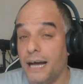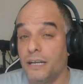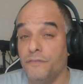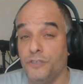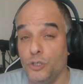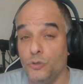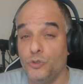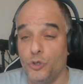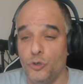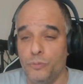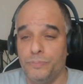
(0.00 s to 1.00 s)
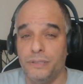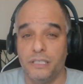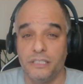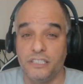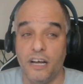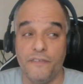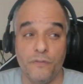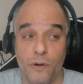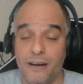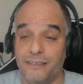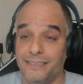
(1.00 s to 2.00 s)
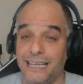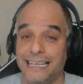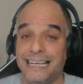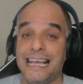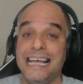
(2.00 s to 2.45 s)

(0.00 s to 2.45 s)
of YouTube stuff where it's like,